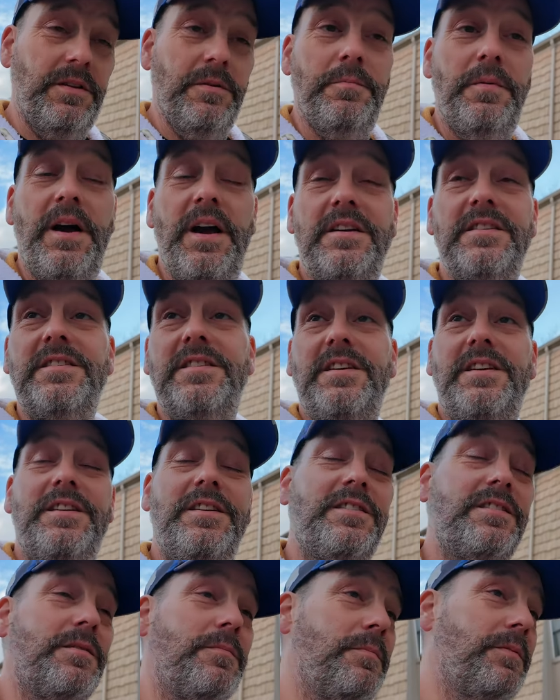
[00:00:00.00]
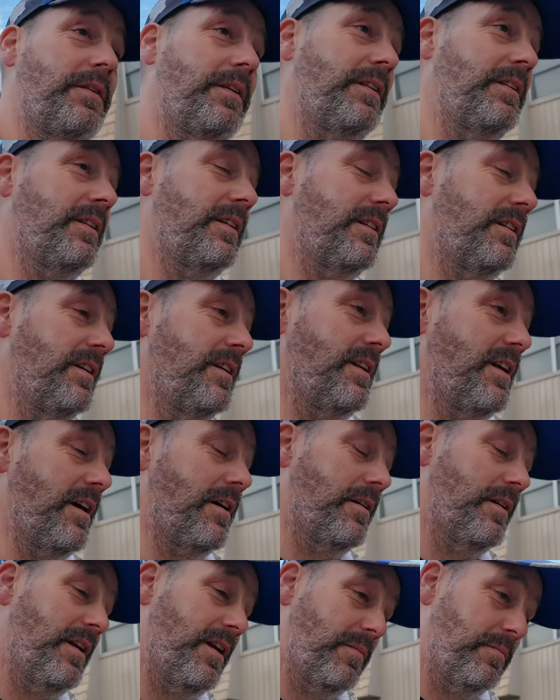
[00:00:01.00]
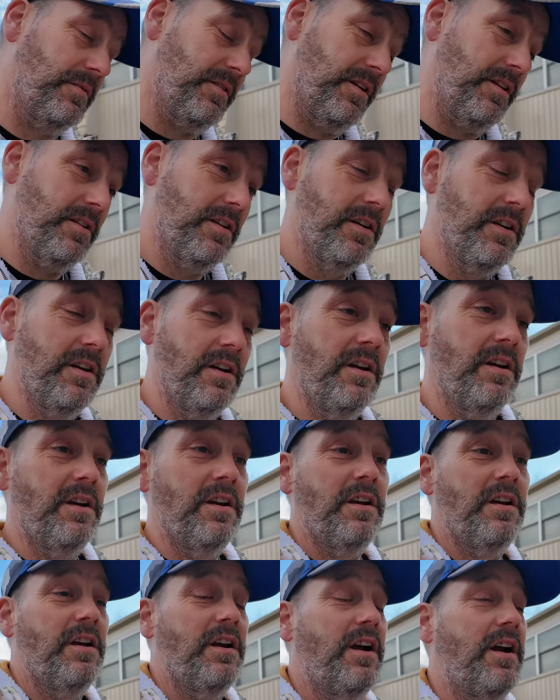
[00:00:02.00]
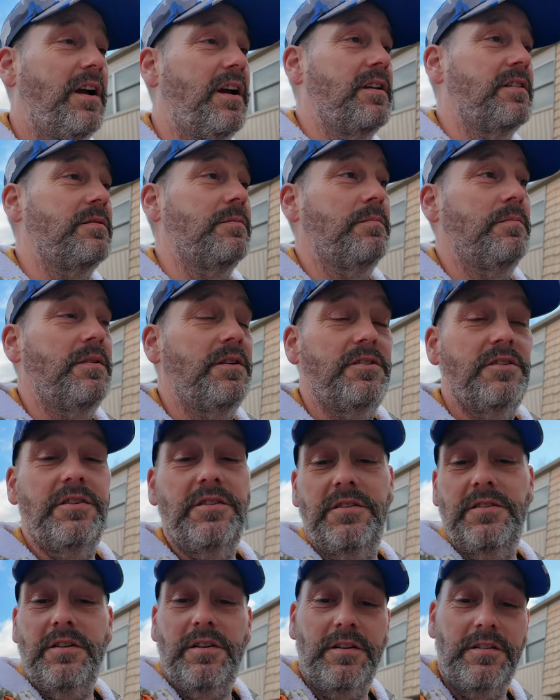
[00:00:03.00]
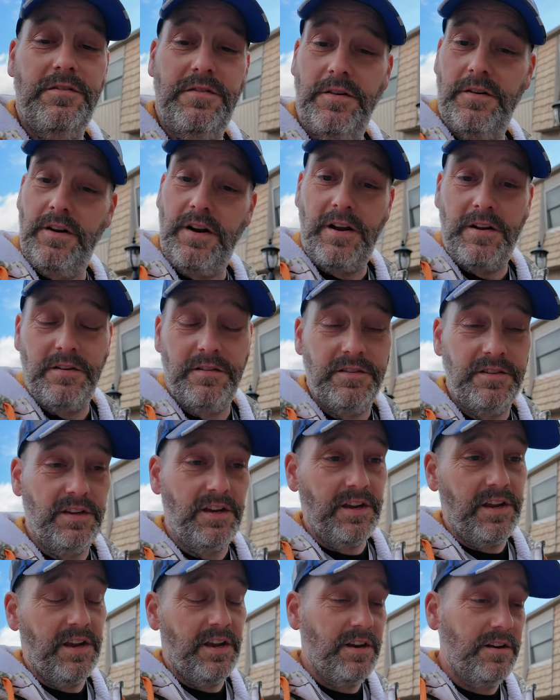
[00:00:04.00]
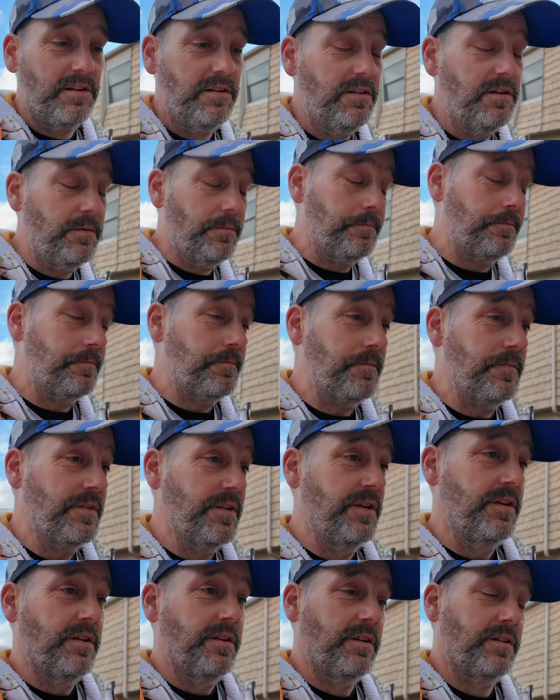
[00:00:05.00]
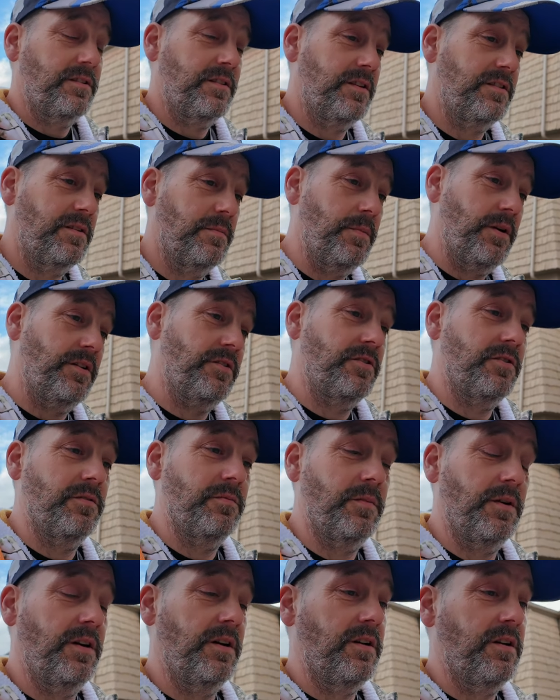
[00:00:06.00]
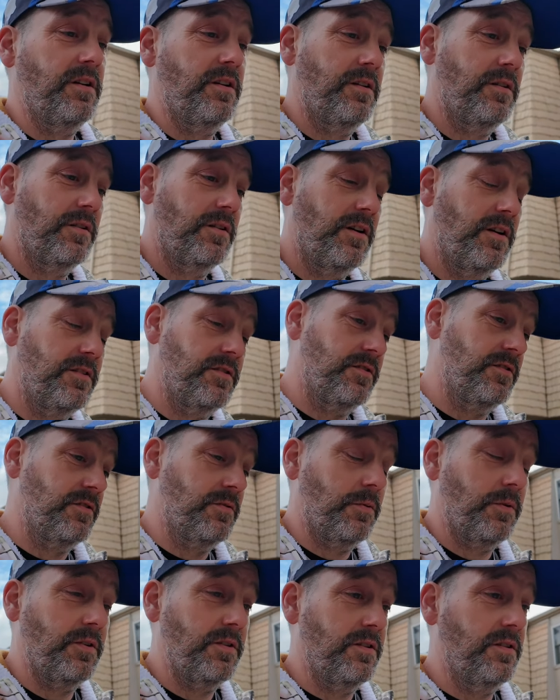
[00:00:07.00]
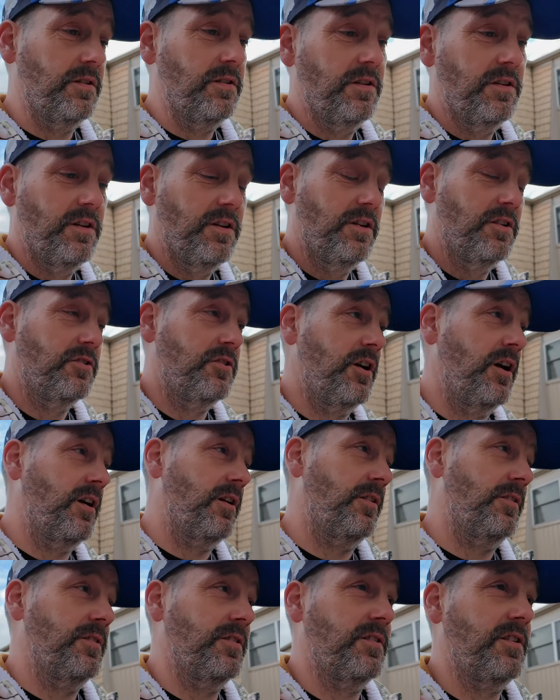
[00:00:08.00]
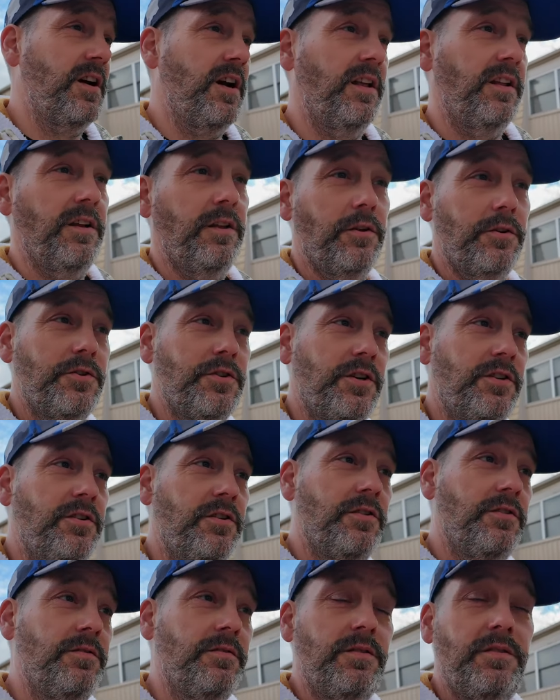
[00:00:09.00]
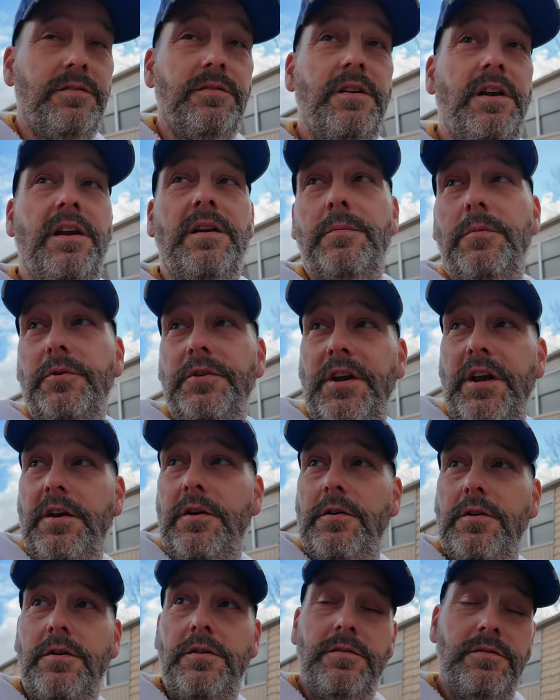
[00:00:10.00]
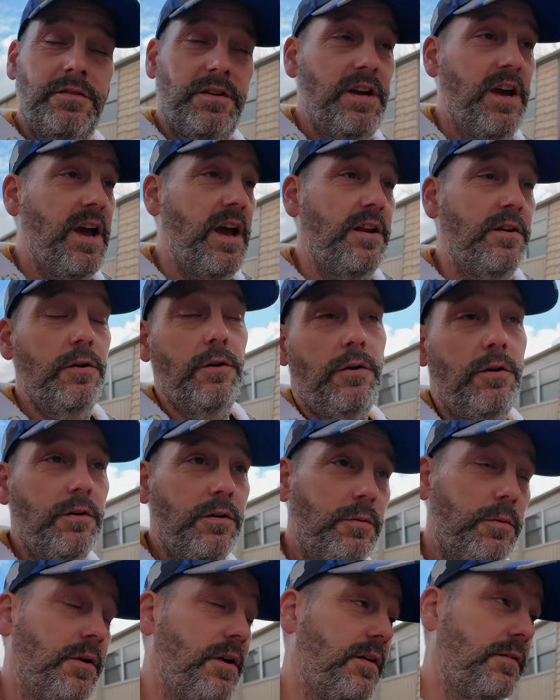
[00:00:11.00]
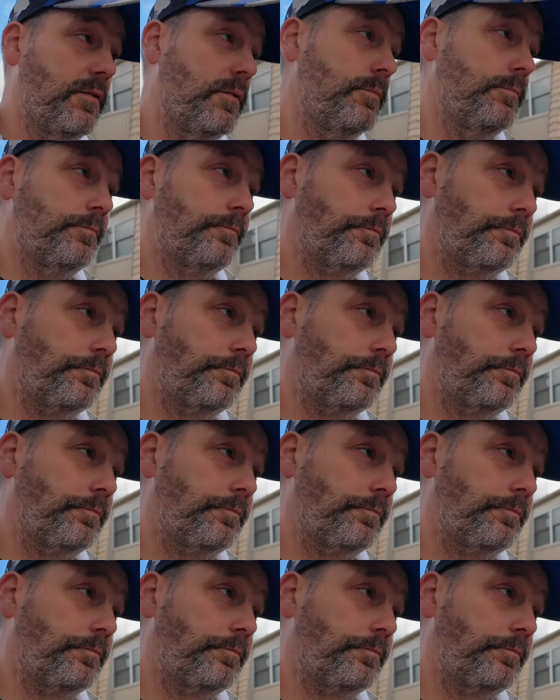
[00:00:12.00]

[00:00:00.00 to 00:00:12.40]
The back seat is completely cleaned out and emptied. I got as much of the dog fur out as I can. Because as I mentioned, my cousin's one child is highly allergic to animal dander. Cat, dog, whatever.